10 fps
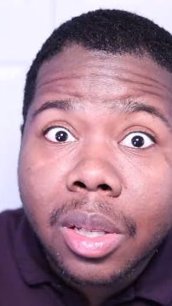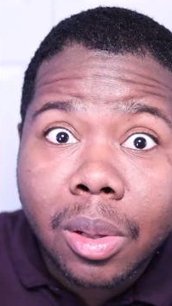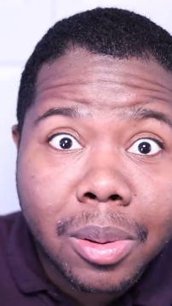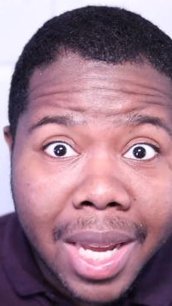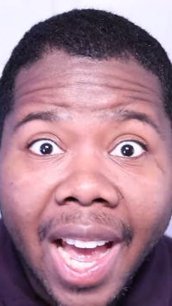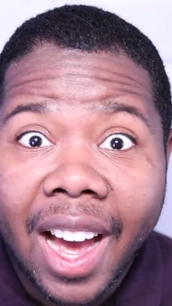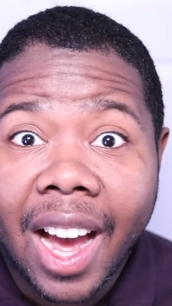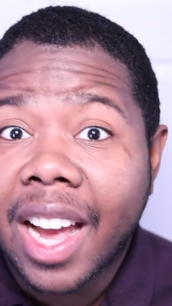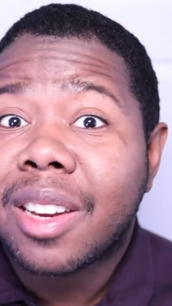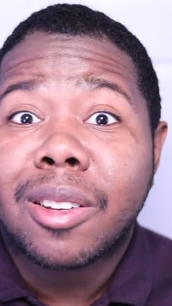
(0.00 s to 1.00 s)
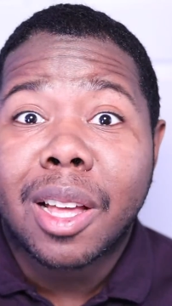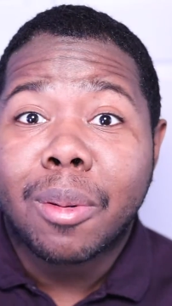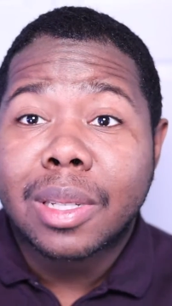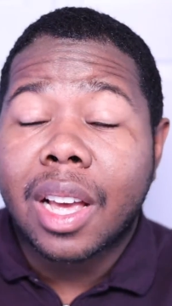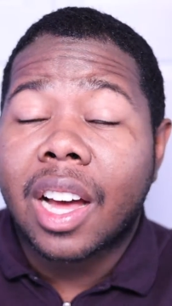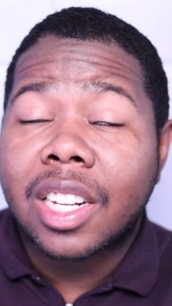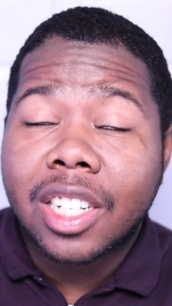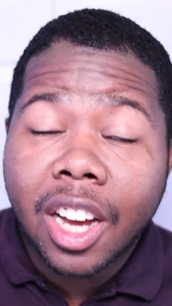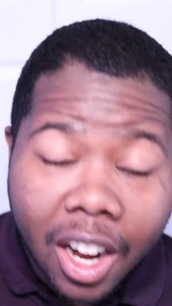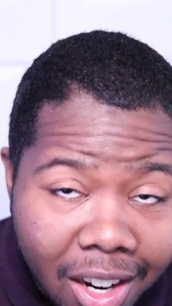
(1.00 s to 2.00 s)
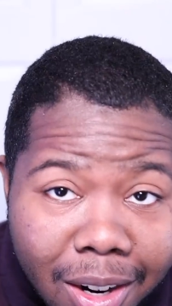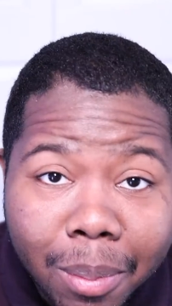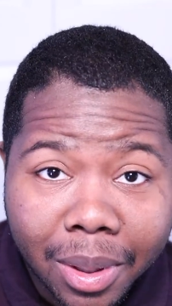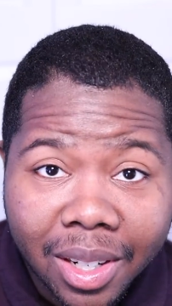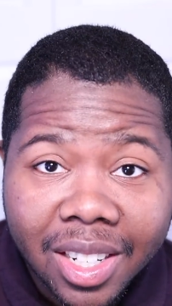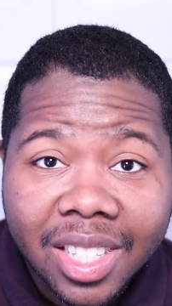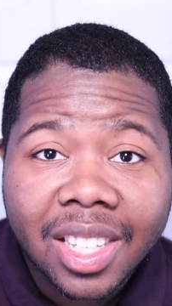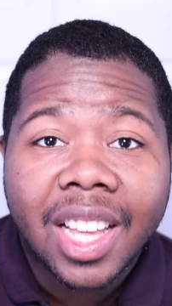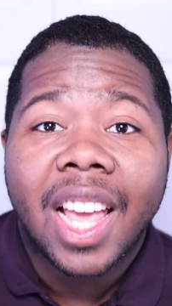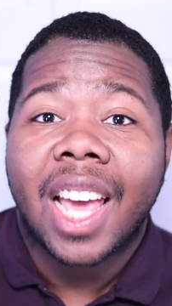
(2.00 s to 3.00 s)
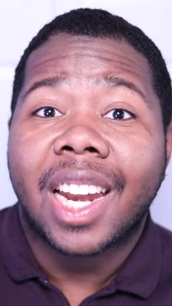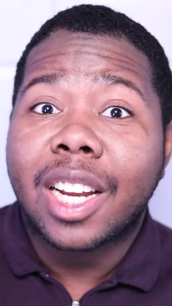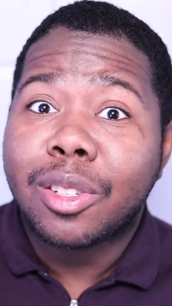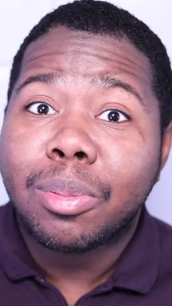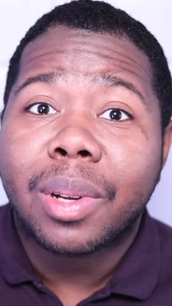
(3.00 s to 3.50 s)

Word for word: So yeah, I know that was a ton of books and I do